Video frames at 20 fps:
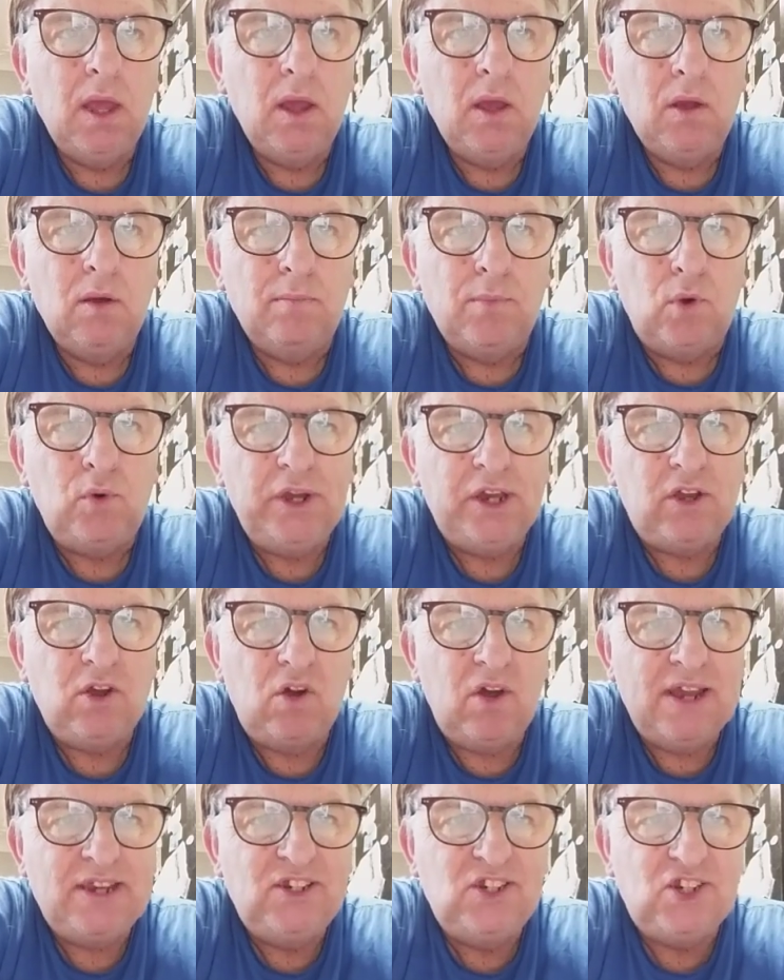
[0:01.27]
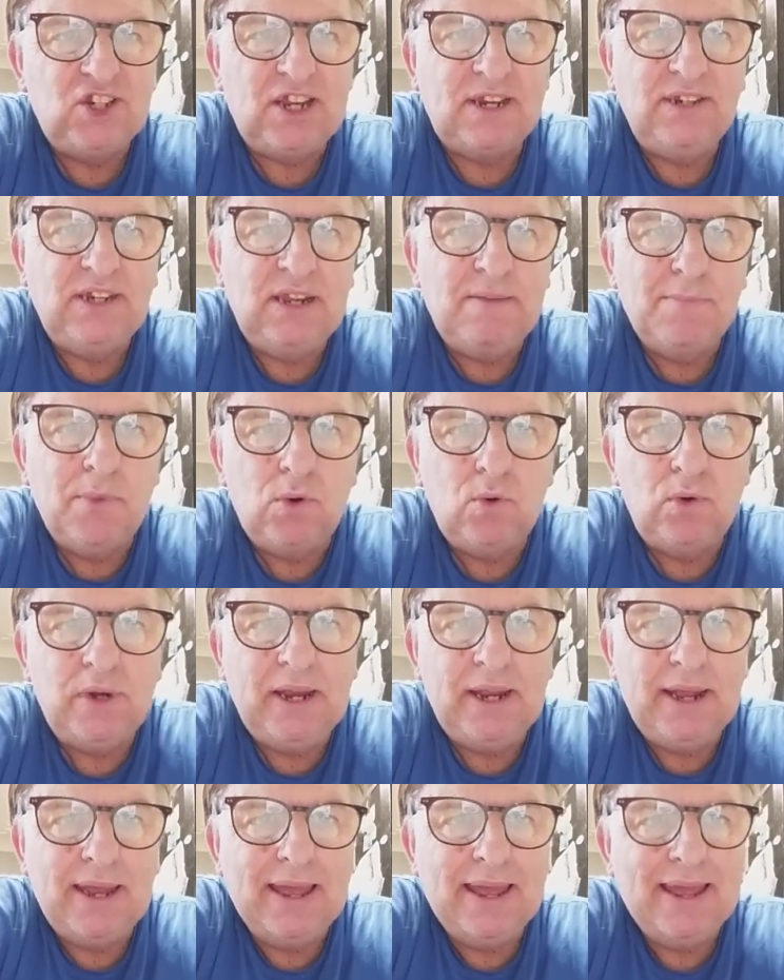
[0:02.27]
Morning, guys. Sunday
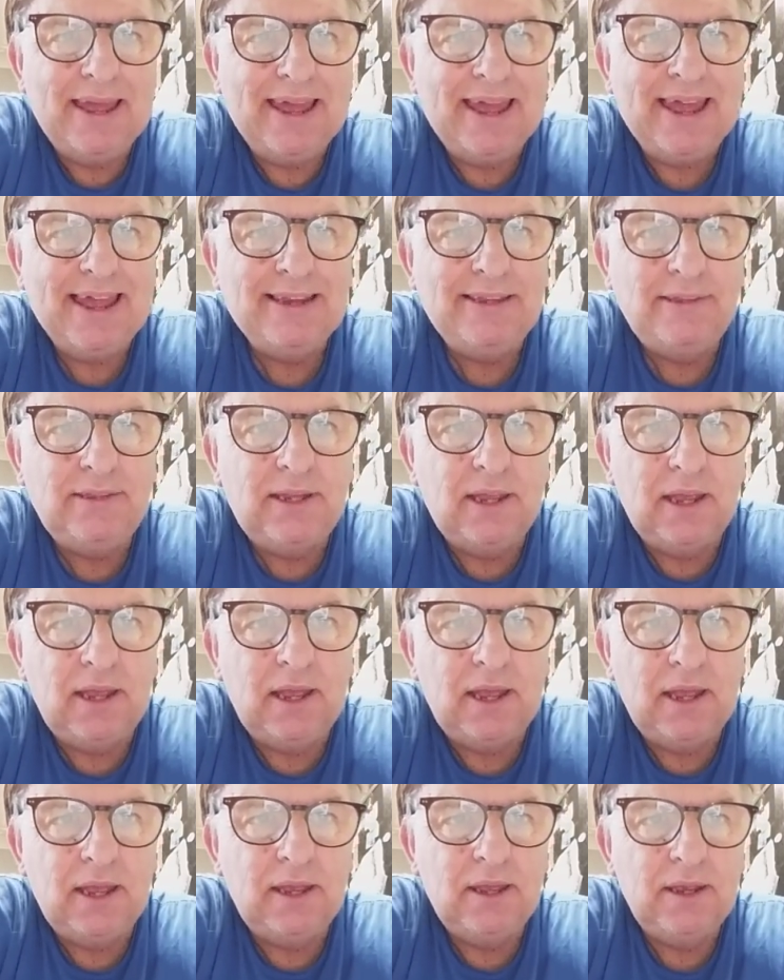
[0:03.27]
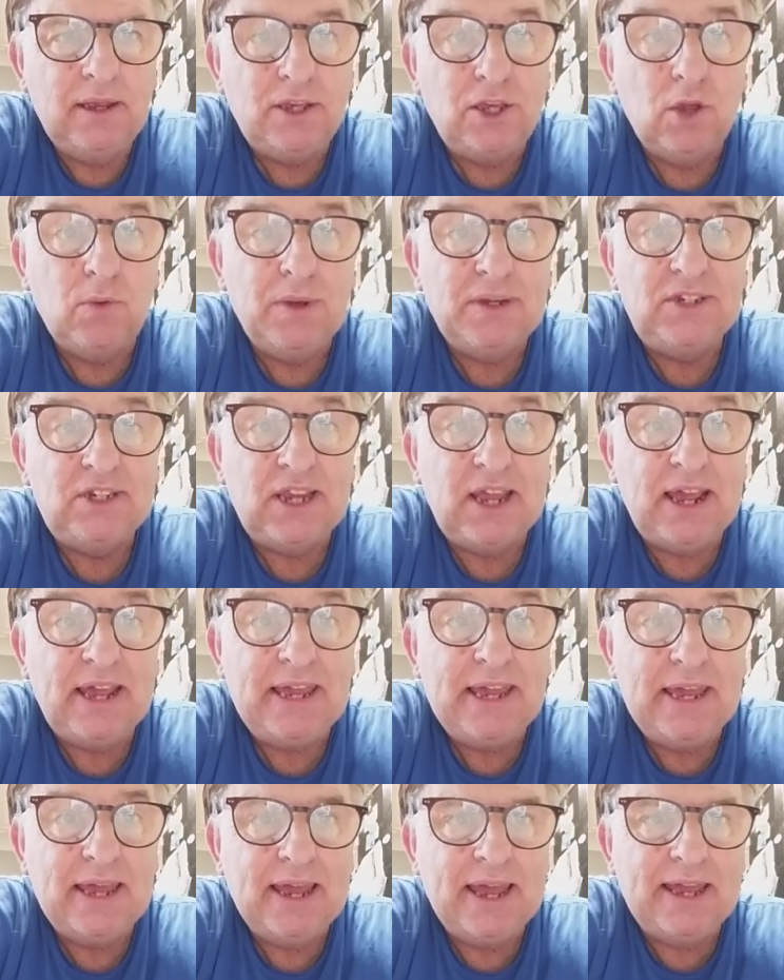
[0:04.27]
morning, and
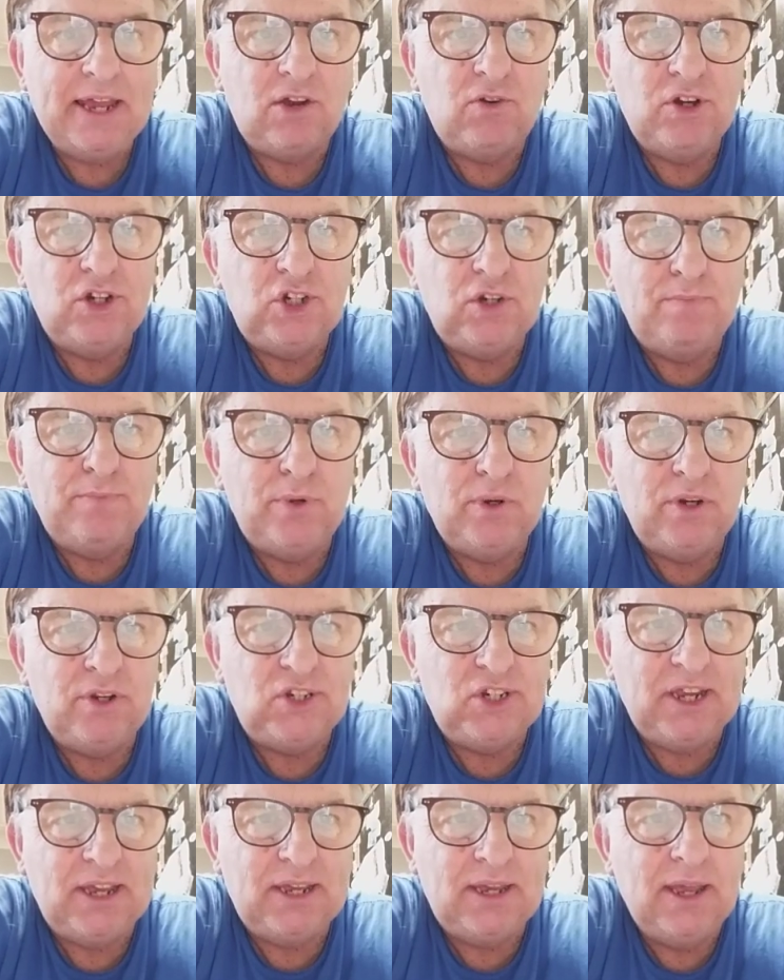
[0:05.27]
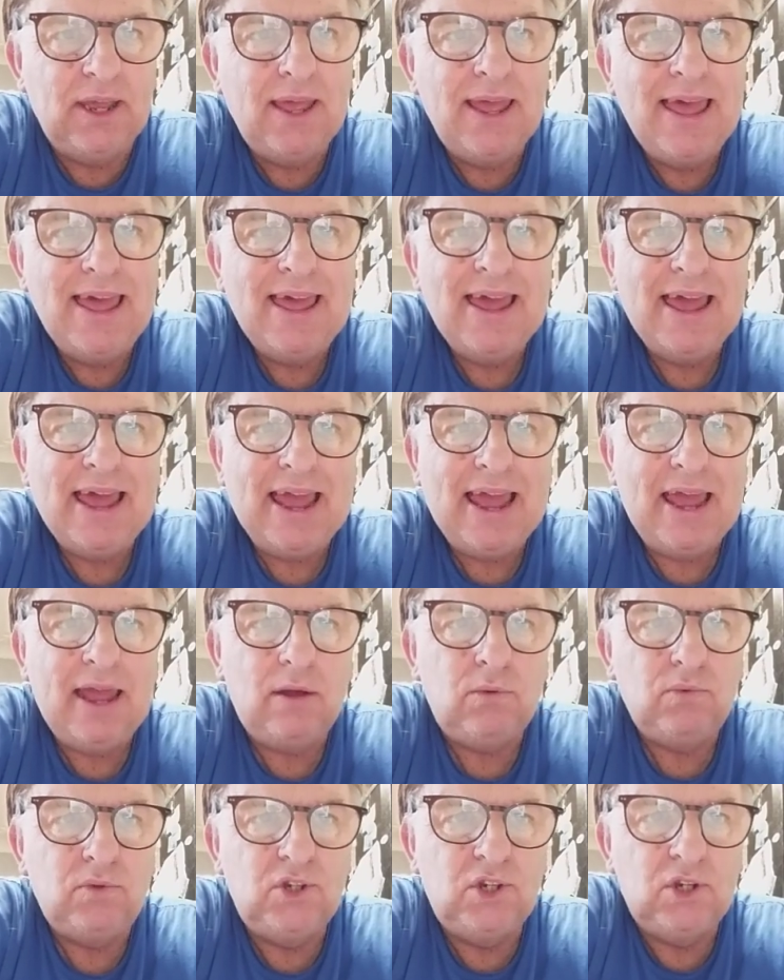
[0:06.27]
USA and Christian Pulisic
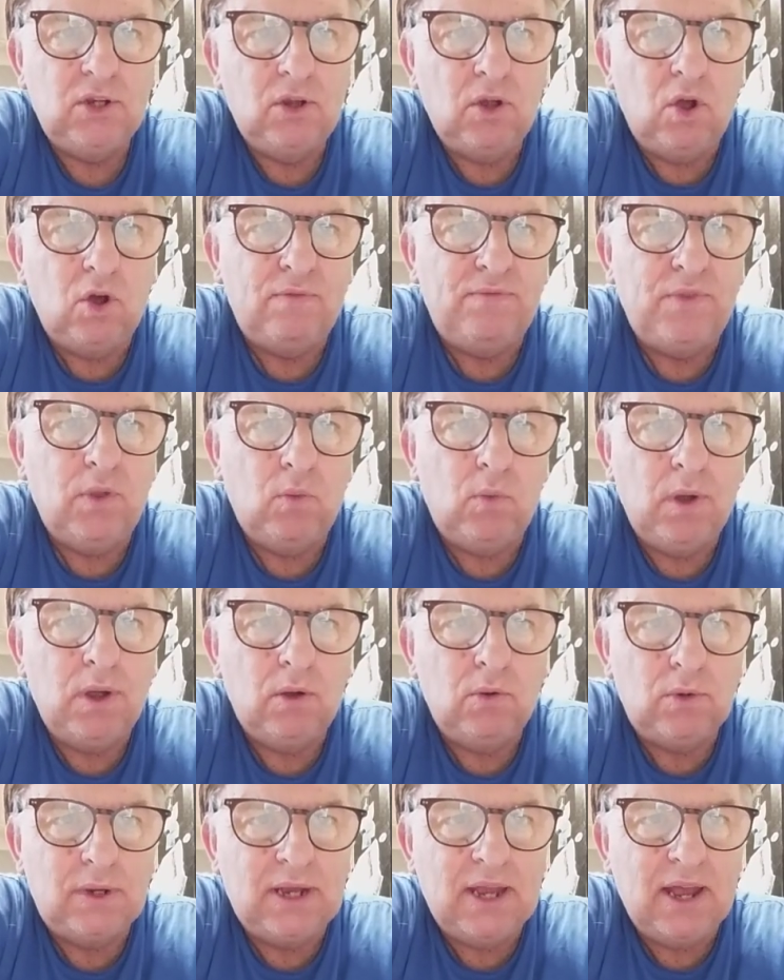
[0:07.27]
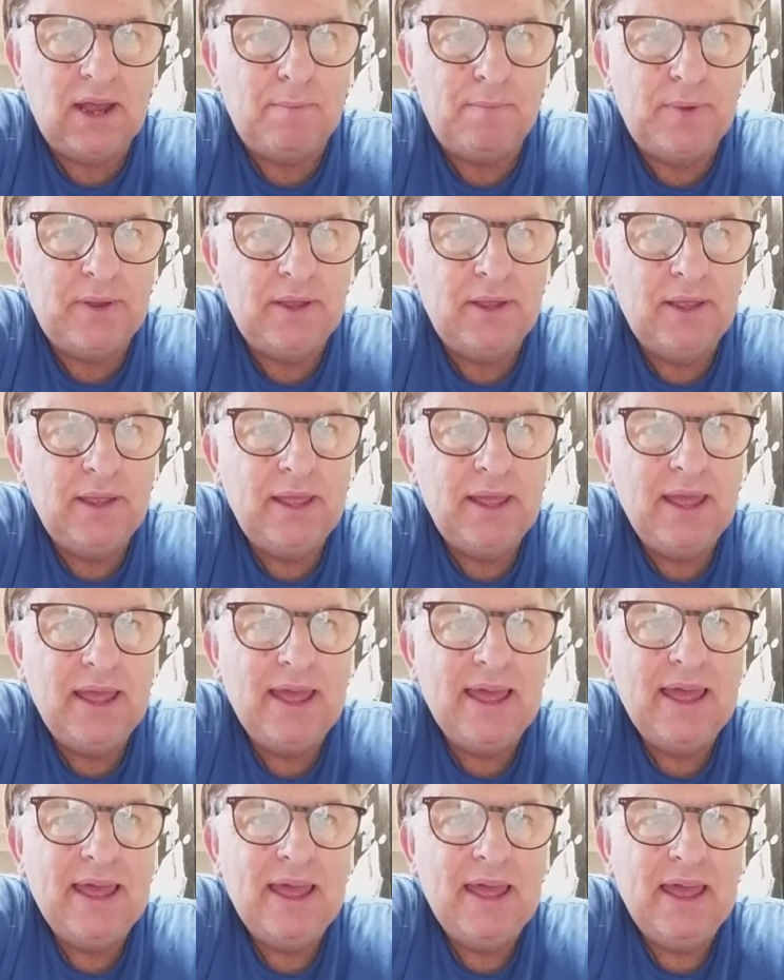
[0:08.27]
out of the World Cup,
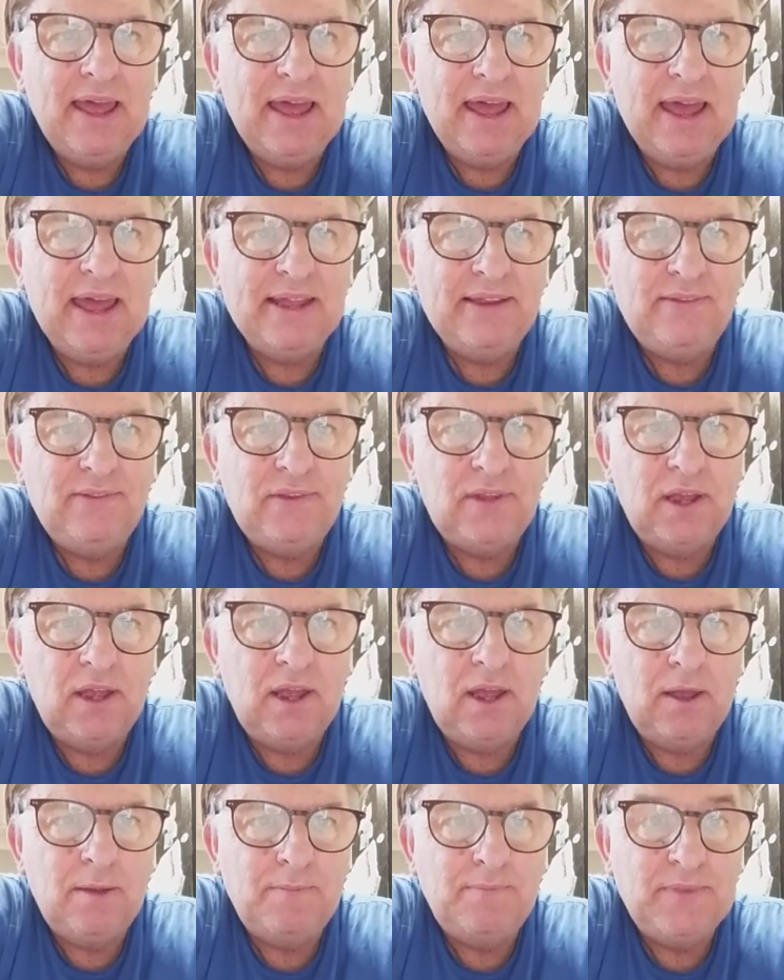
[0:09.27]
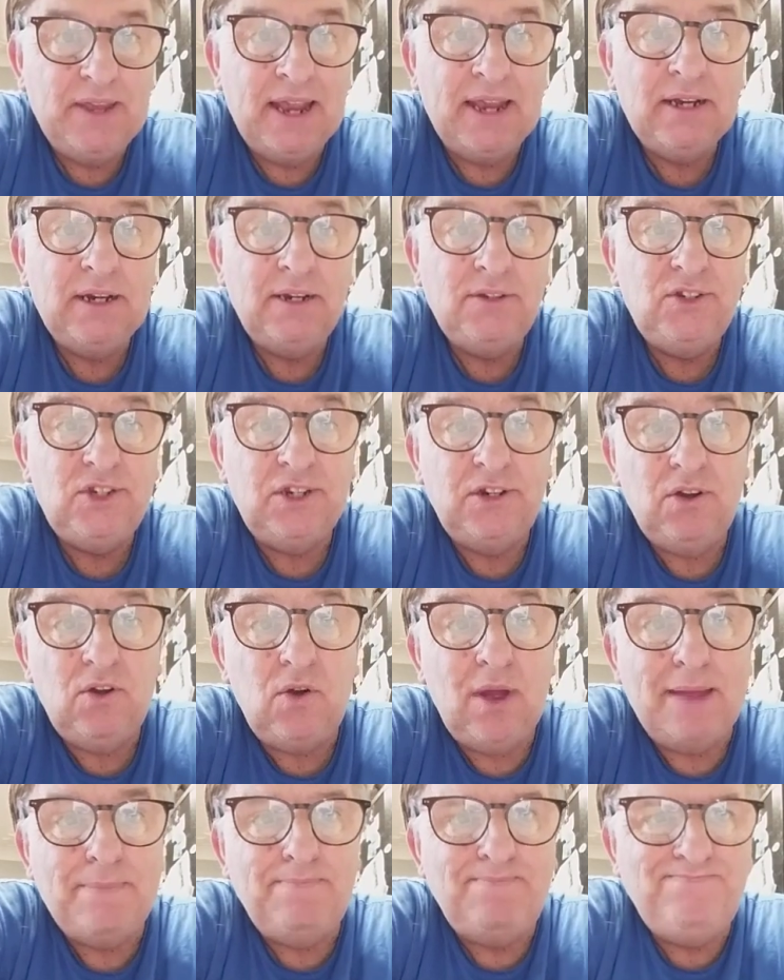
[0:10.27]
and England
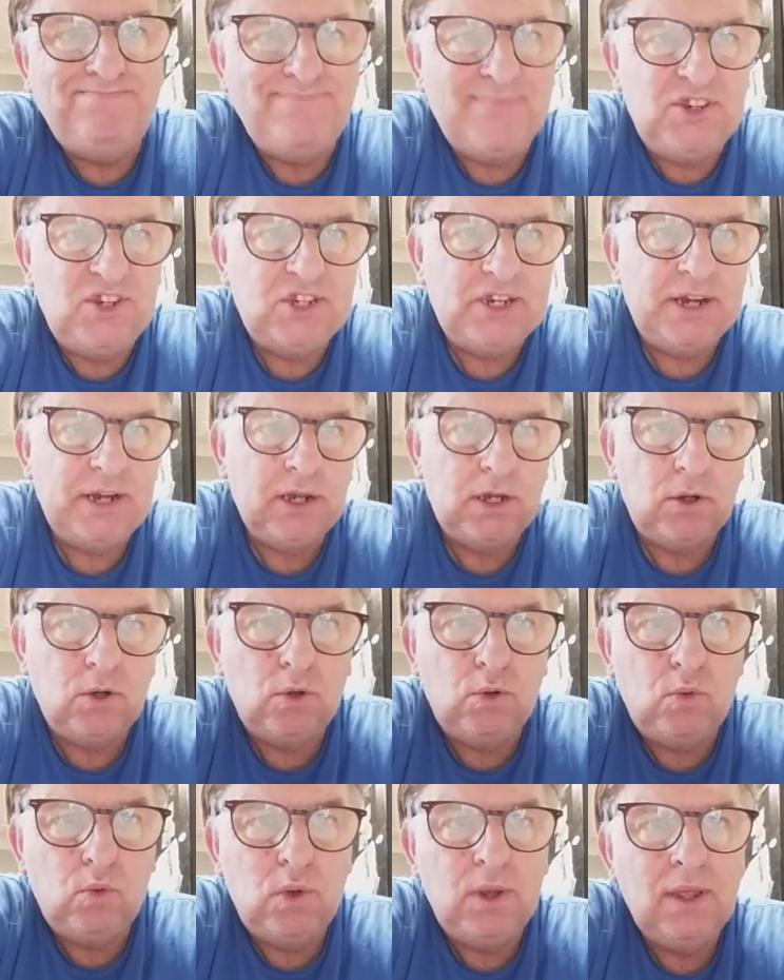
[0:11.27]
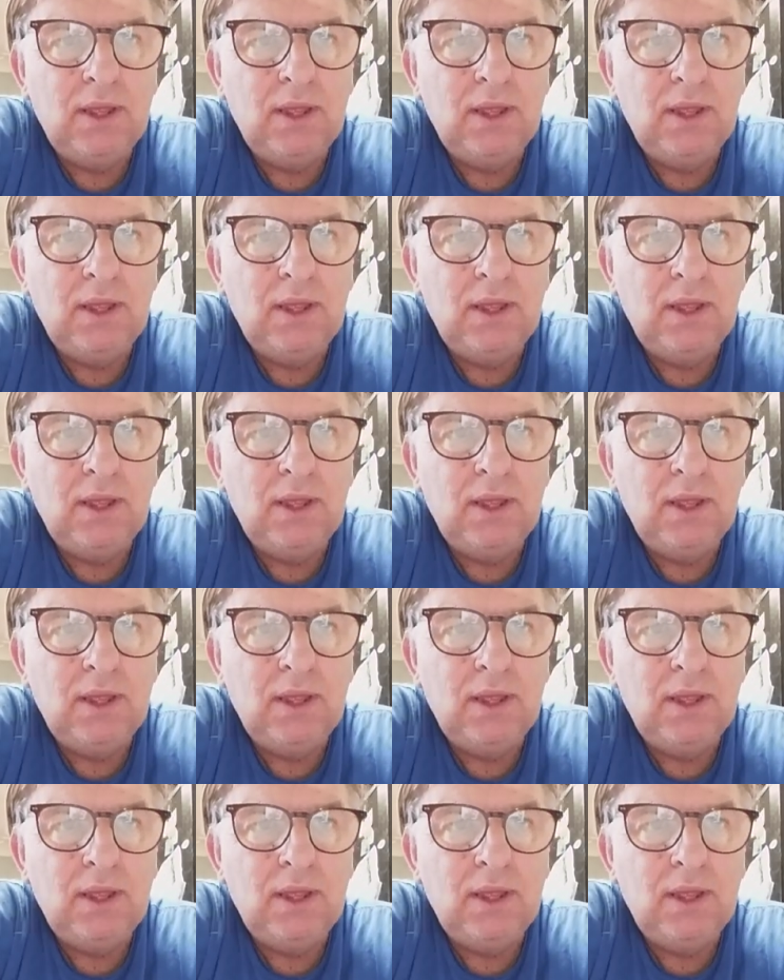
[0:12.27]
tonight. Senegal